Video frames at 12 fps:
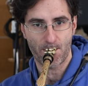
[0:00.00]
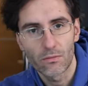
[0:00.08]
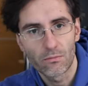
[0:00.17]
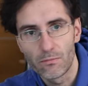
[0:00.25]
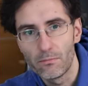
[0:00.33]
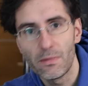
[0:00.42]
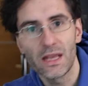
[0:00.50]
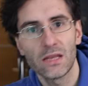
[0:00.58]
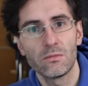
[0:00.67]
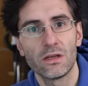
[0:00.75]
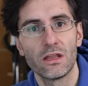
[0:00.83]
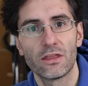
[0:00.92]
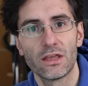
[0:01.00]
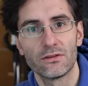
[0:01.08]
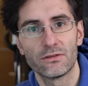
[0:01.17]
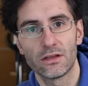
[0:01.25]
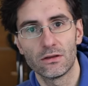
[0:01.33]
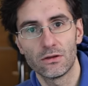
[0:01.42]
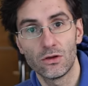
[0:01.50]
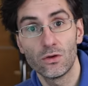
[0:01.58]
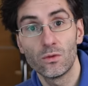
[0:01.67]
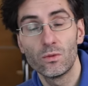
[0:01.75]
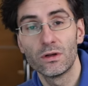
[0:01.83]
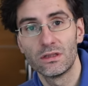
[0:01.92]
many things that
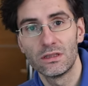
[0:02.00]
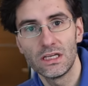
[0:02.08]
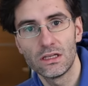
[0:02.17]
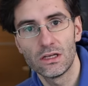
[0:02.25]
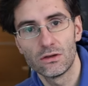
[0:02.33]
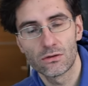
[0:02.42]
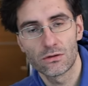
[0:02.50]
you will need in